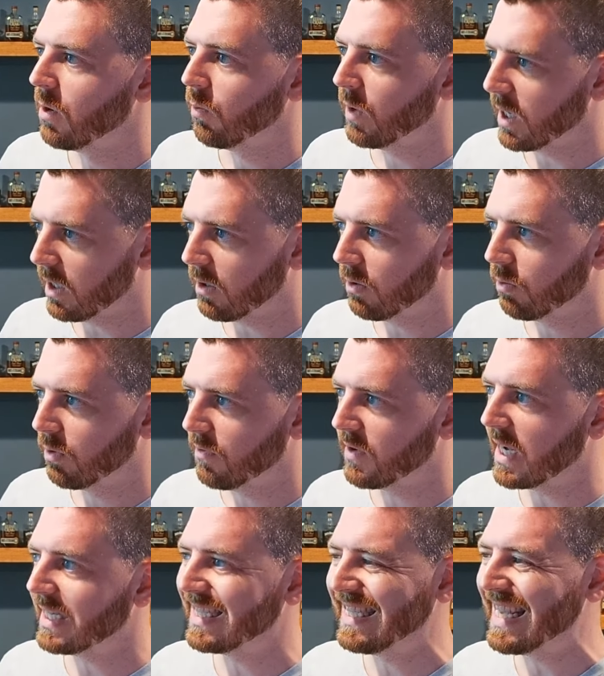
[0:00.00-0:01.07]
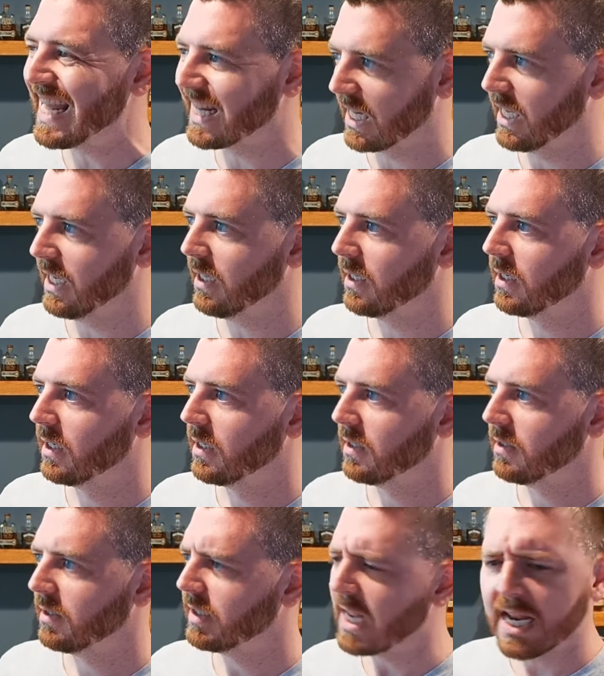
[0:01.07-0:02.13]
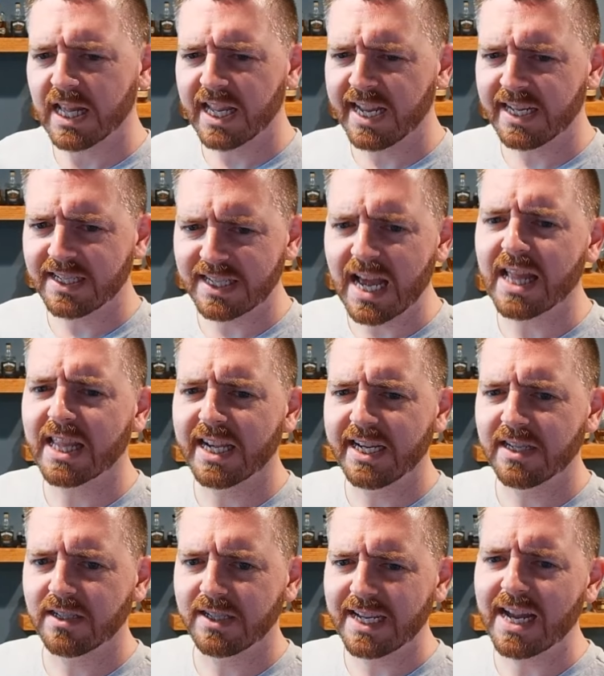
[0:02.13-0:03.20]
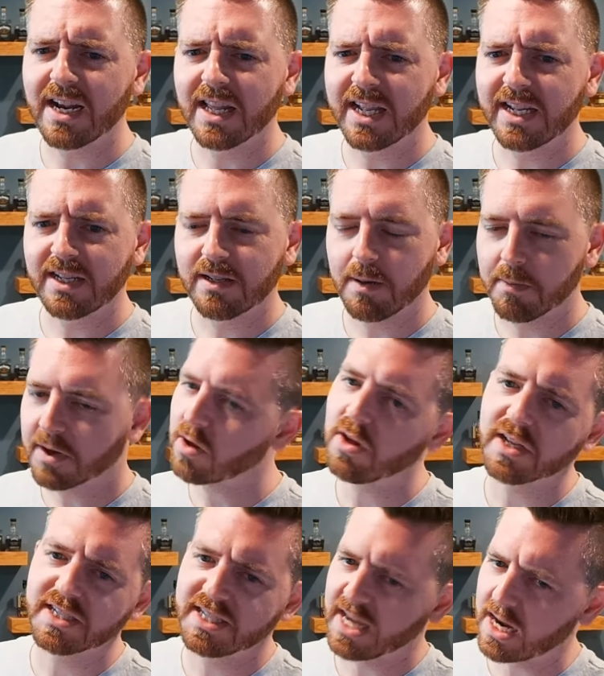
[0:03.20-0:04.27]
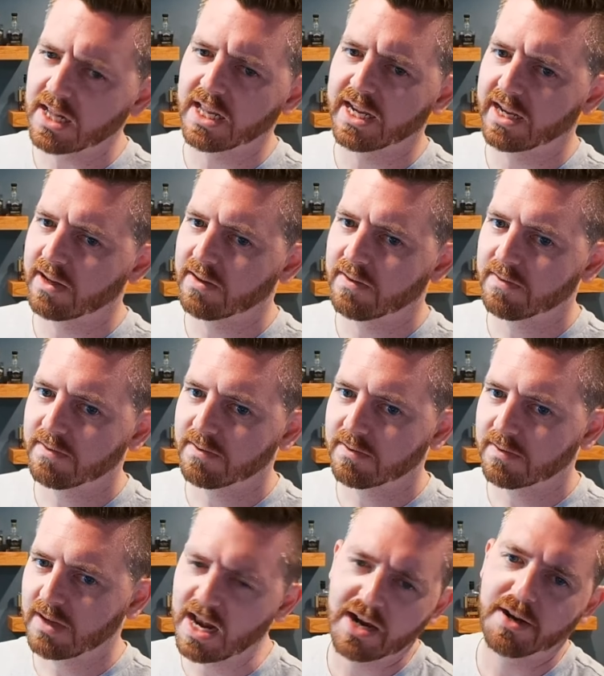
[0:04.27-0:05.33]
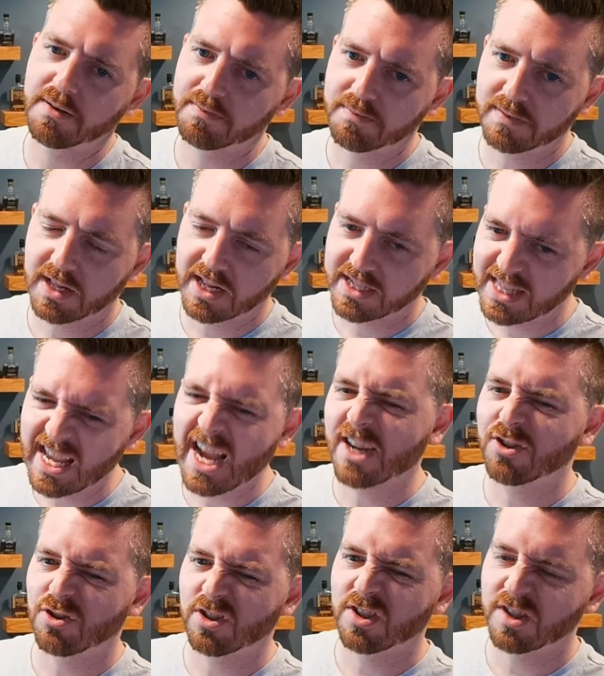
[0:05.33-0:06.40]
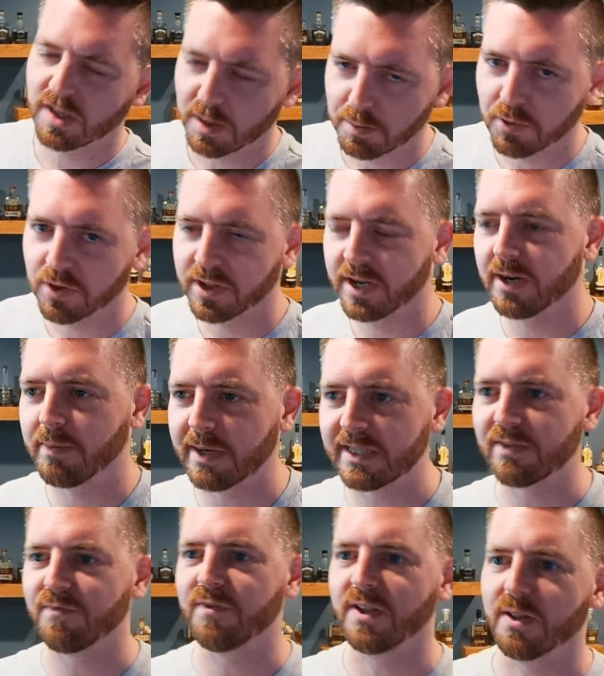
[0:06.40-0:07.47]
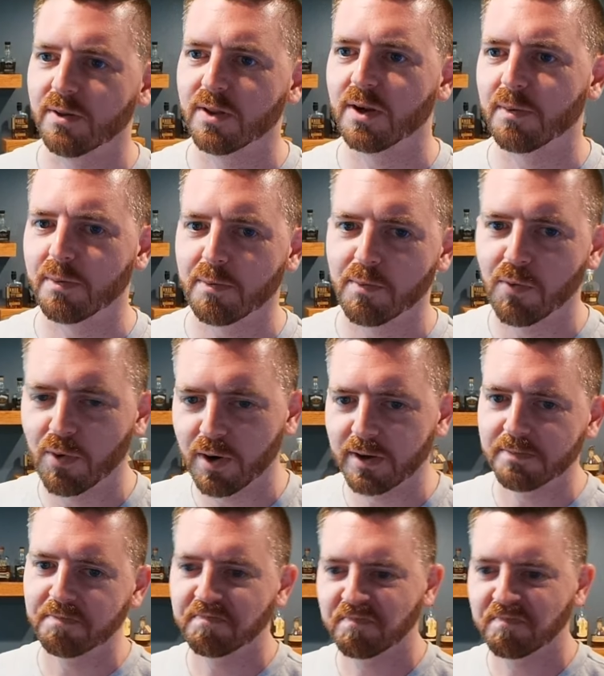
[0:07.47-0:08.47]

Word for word: well, we've got Dettling. Dettling, Dettling, Dettling. I'm going to call it Dettling. I don't know. I like the extra syllable in there. It makes it feel a little bit more